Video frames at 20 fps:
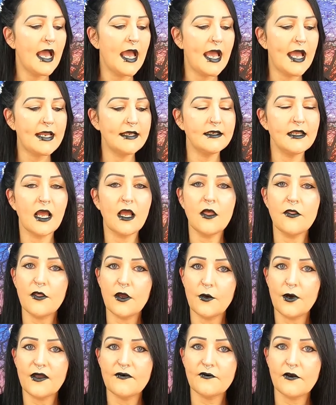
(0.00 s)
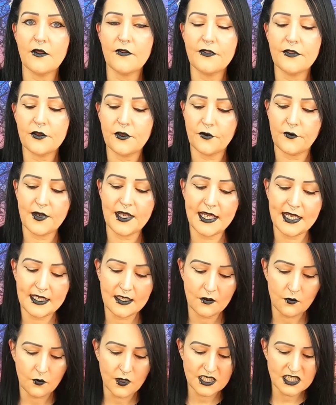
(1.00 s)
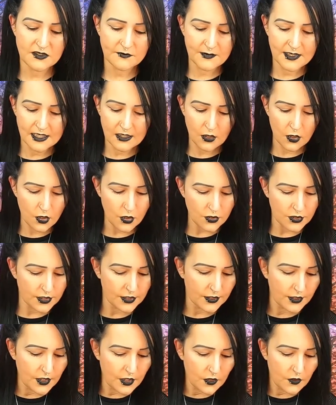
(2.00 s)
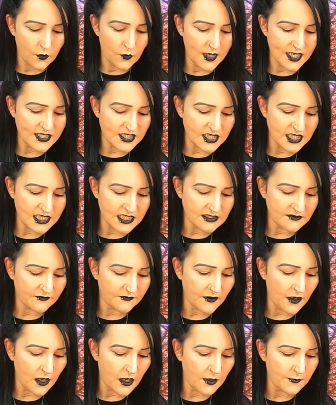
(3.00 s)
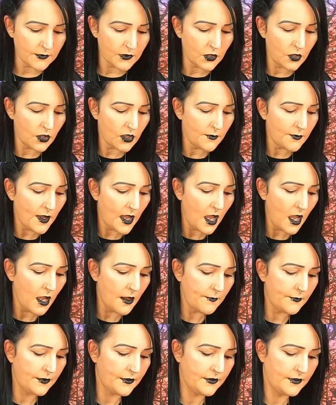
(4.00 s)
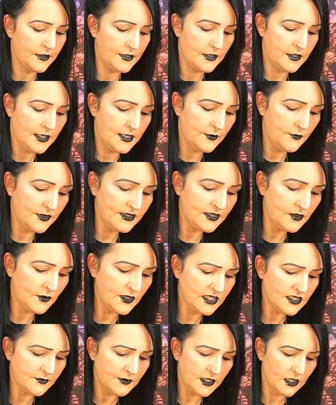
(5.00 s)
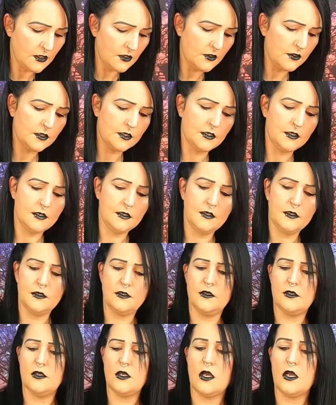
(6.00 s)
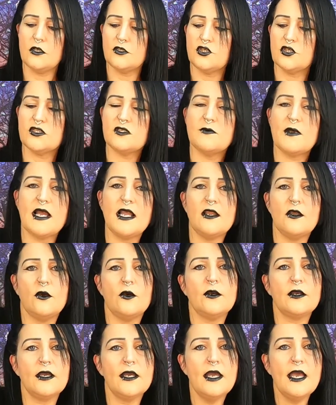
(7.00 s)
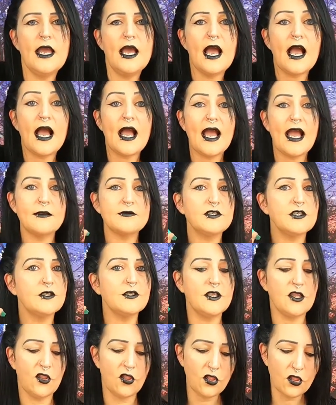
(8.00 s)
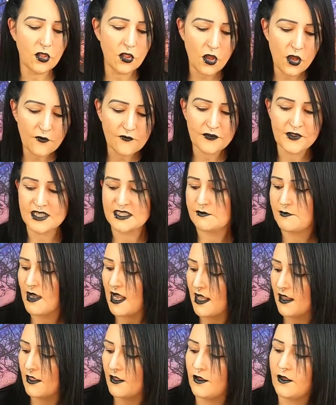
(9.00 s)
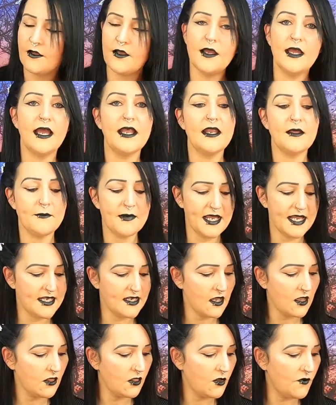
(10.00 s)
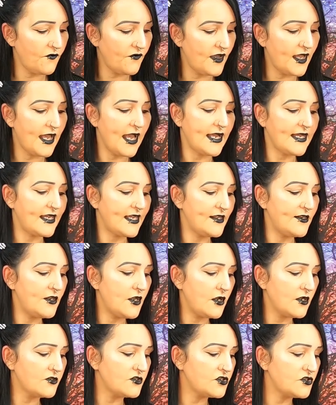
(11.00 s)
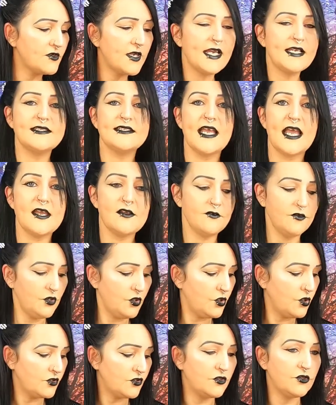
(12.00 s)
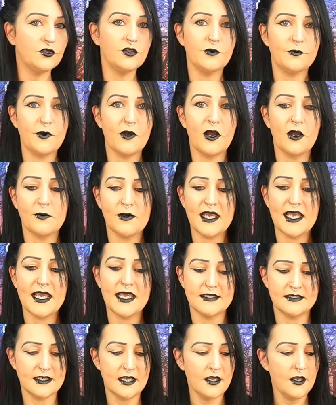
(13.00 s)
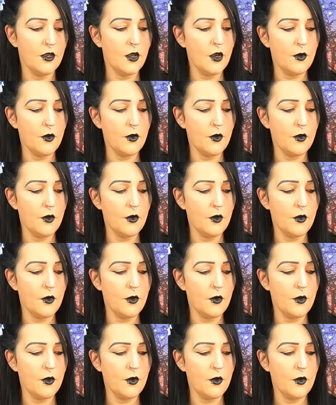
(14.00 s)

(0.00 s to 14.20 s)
And although I've got the green Wish Me Look, which is from Colourpop. Was it Wish Me Look? Oh, Just My Look. I absolutely love this palette. And I mean, love it. I cannot stress how good Colourpop is.